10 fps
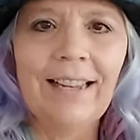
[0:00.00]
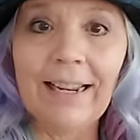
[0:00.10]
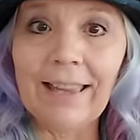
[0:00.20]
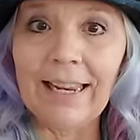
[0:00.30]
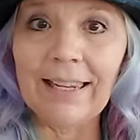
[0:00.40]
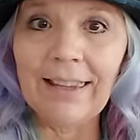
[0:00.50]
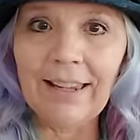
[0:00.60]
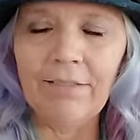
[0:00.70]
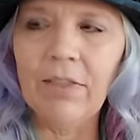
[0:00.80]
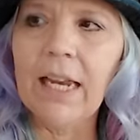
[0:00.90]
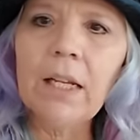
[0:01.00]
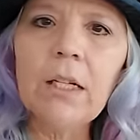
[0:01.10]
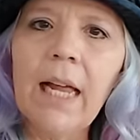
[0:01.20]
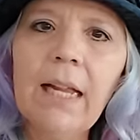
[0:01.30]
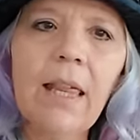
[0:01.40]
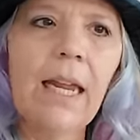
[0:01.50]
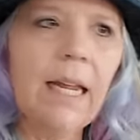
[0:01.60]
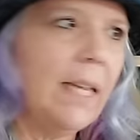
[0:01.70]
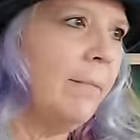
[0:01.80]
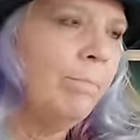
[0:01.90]
like they live. They look like they
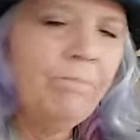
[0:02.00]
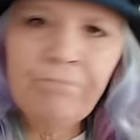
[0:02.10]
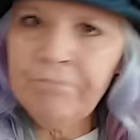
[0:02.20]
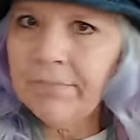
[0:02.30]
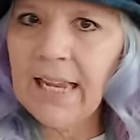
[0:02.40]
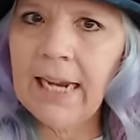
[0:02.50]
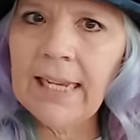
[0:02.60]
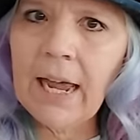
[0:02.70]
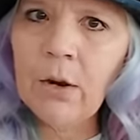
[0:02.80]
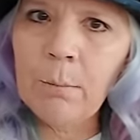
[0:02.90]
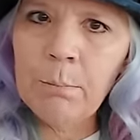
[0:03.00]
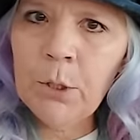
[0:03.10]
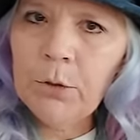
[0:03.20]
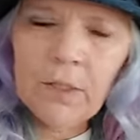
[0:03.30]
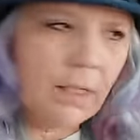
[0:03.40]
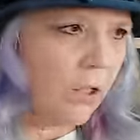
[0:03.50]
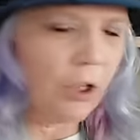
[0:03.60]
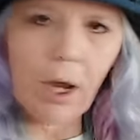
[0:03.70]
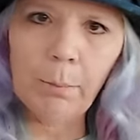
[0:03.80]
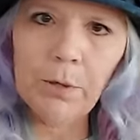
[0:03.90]
can take down a moose and
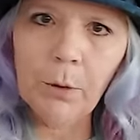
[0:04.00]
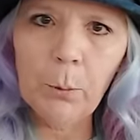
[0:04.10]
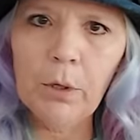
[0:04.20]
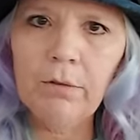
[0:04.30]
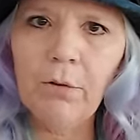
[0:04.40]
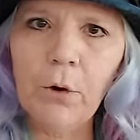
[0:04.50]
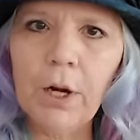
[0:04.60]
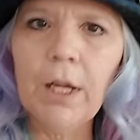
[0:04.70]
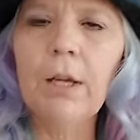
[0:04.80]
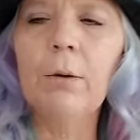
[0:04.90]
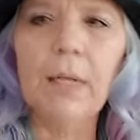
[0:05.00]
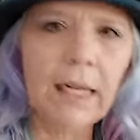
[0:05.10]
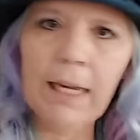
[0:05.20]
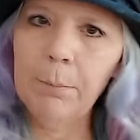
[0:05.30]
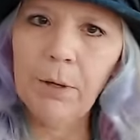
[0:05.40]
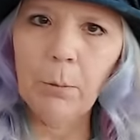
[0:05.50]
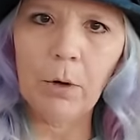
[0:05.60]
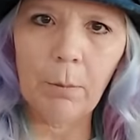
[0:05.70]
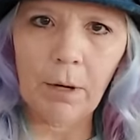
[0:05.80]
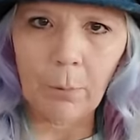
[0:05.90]
chop your wood for you and keep you
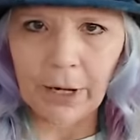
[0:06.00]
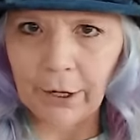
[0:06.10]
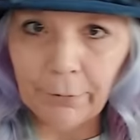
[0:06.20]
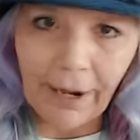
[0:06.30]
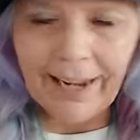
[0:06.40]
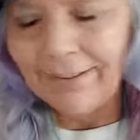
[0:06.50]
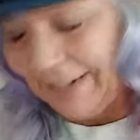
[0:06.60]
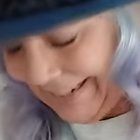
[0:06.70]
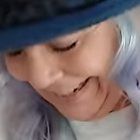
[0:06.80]
warm all winter, right?